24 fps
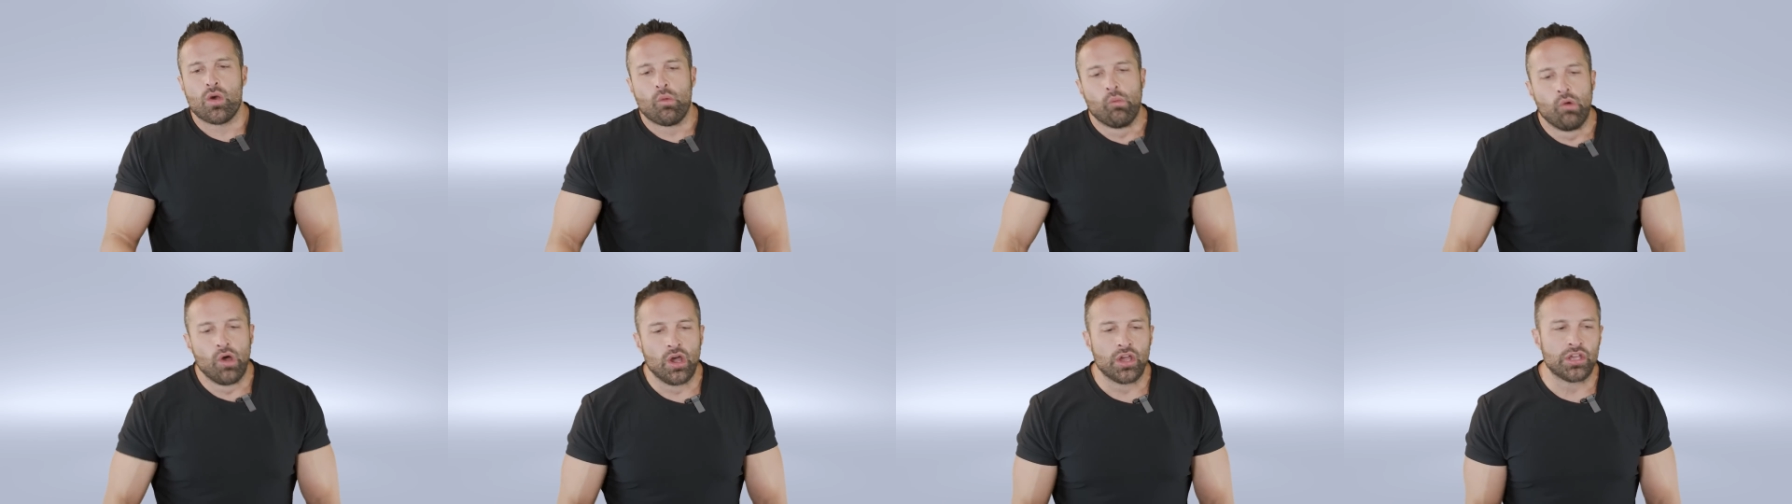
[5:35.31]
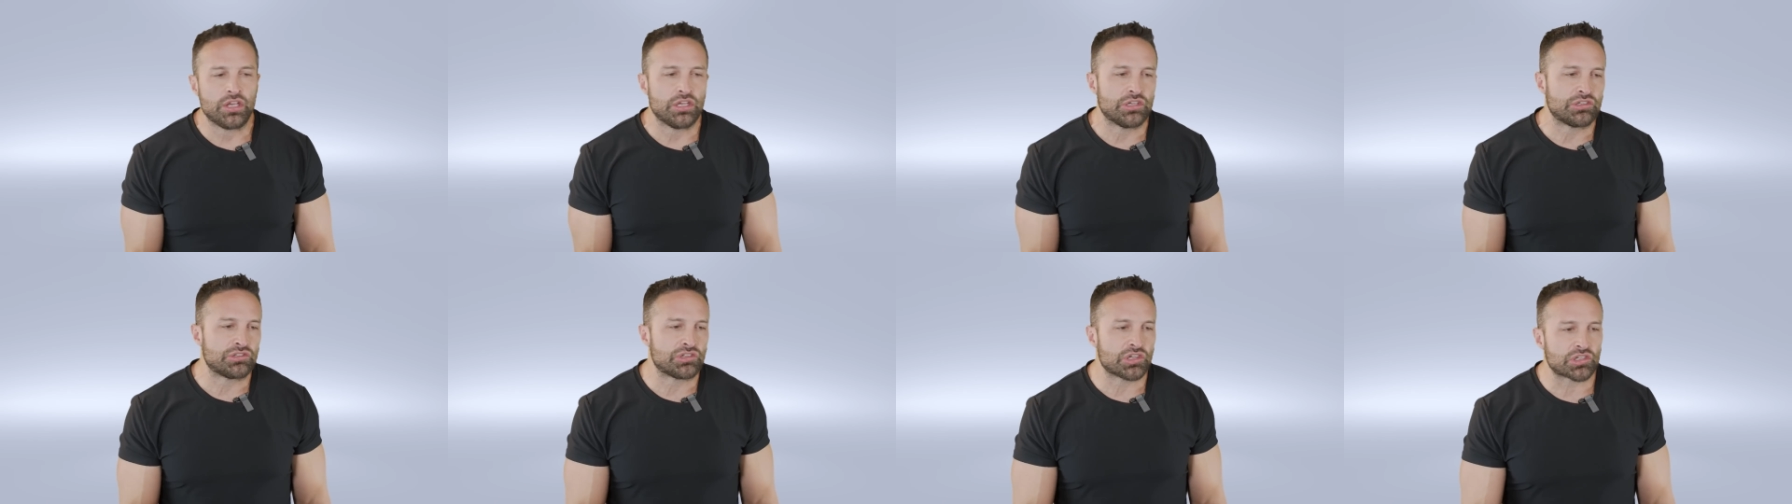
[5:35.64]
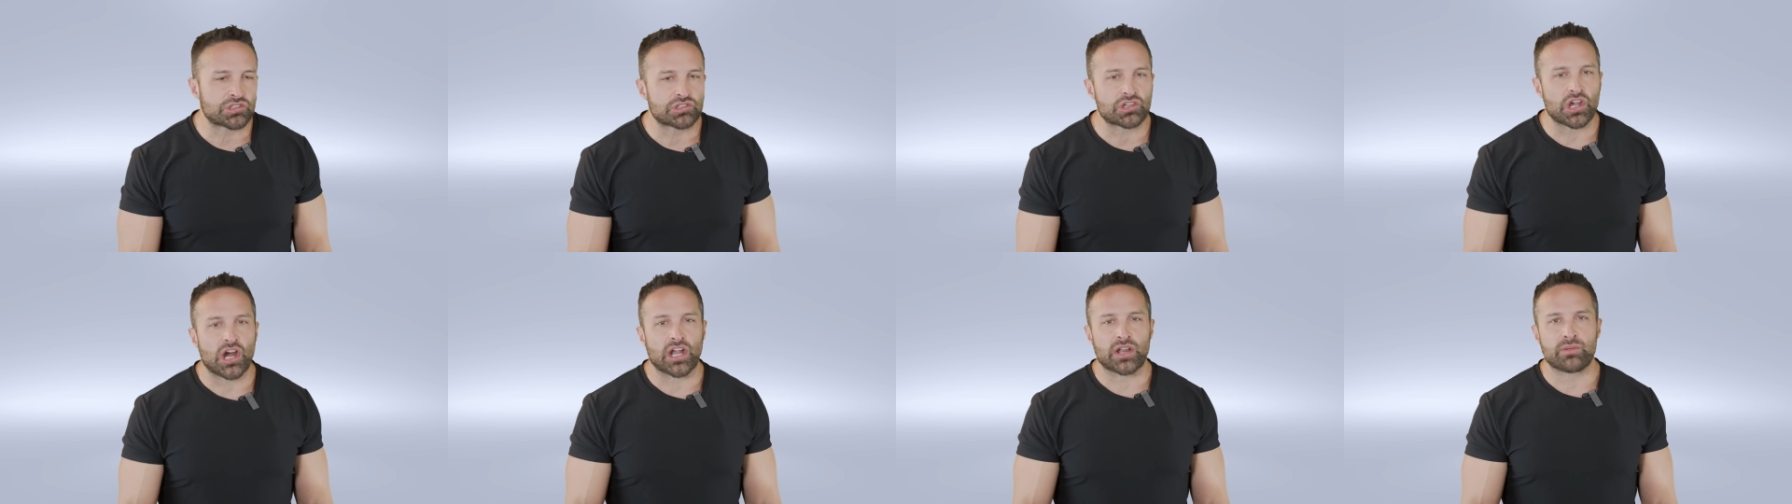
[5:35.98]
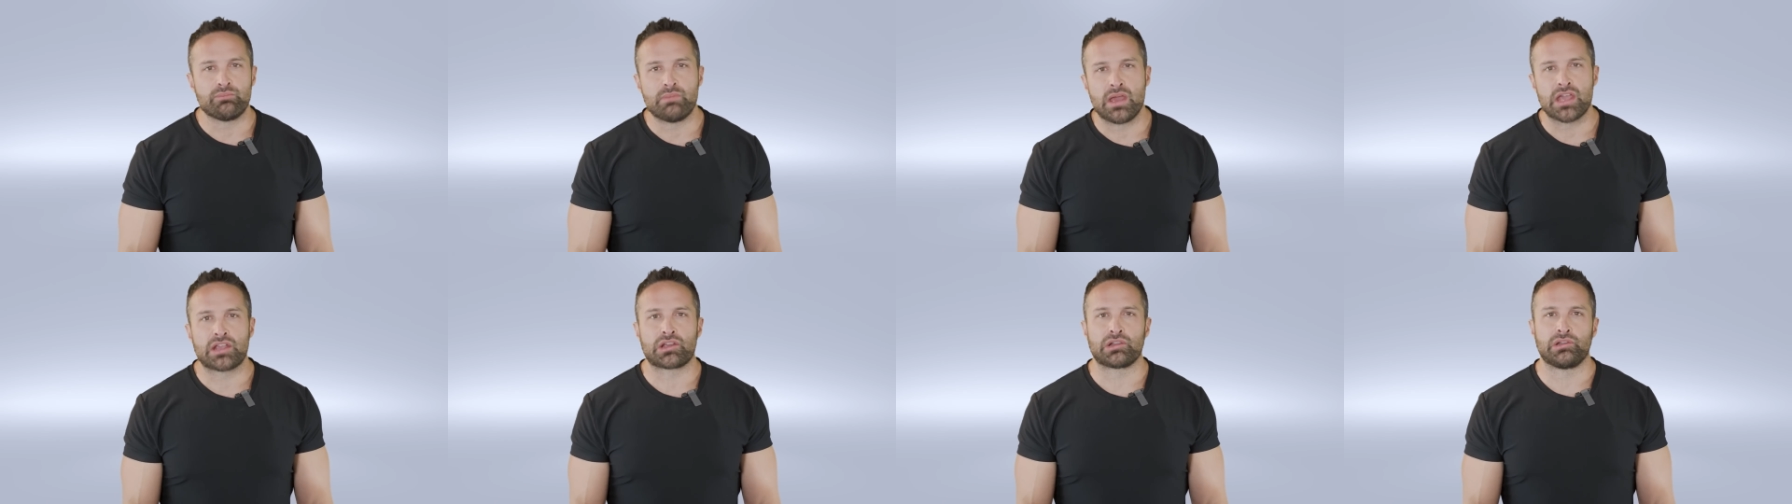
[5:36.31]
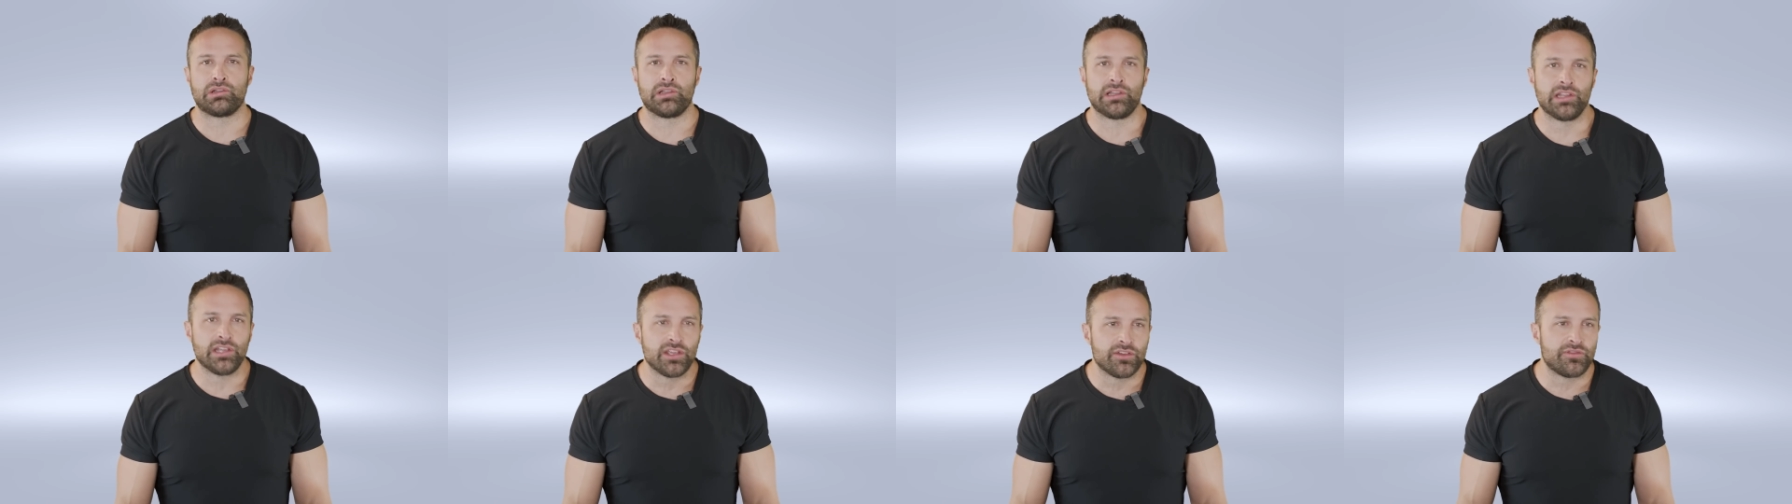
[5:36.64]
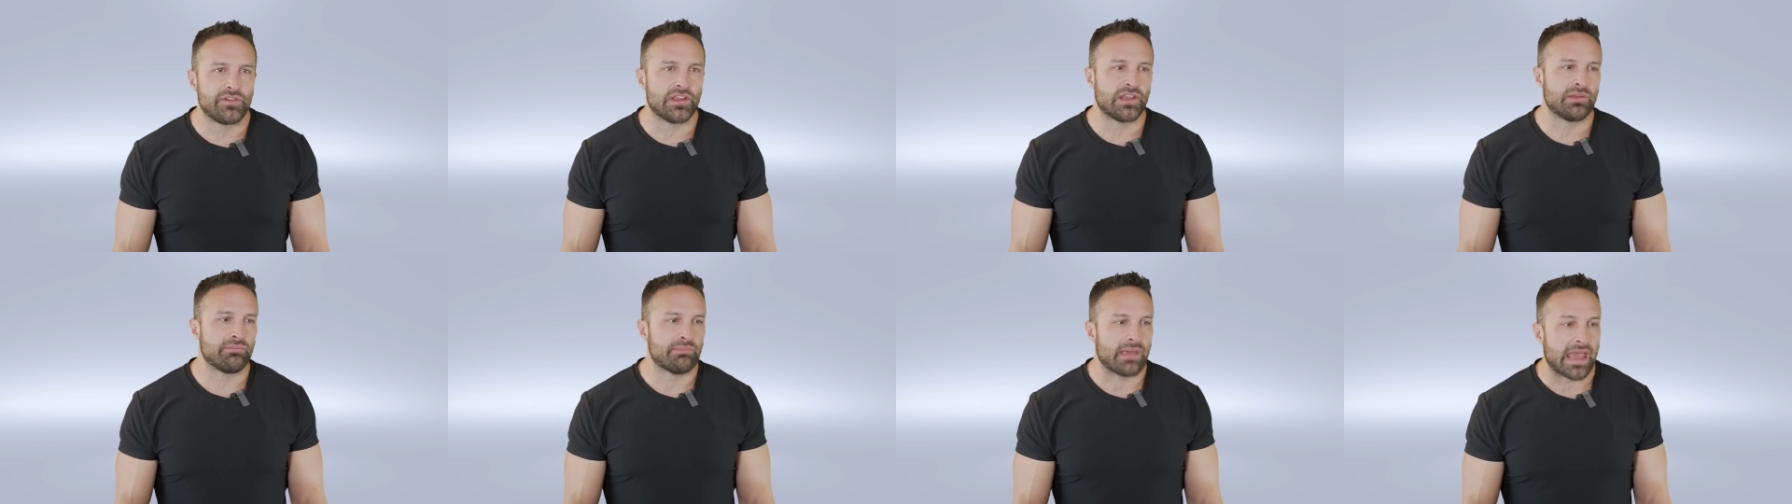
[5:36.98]
well, he's just got to make a
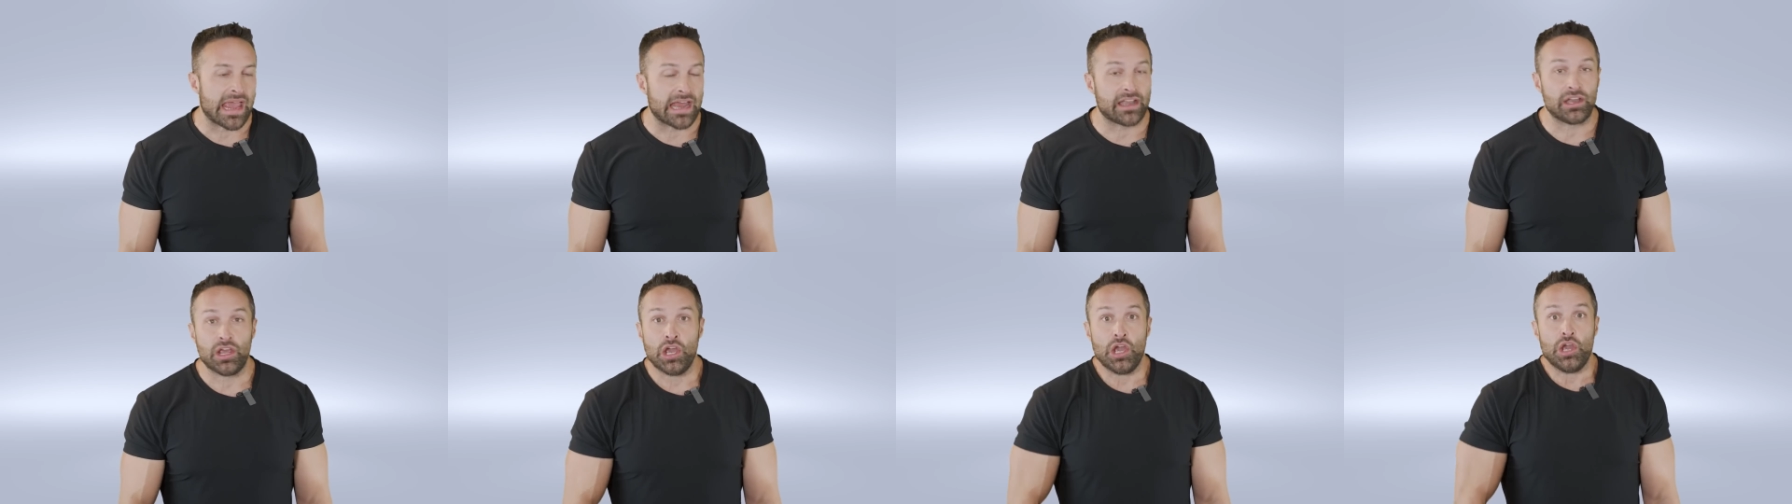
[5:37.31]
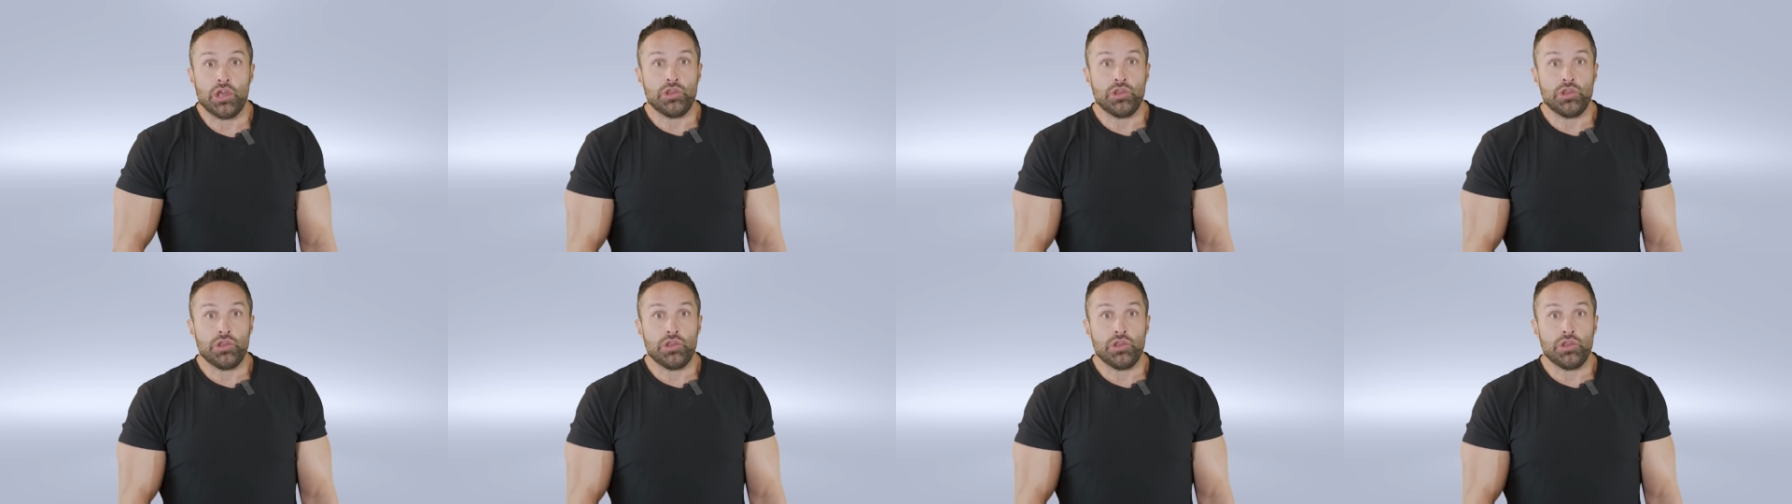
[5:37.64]
living, man.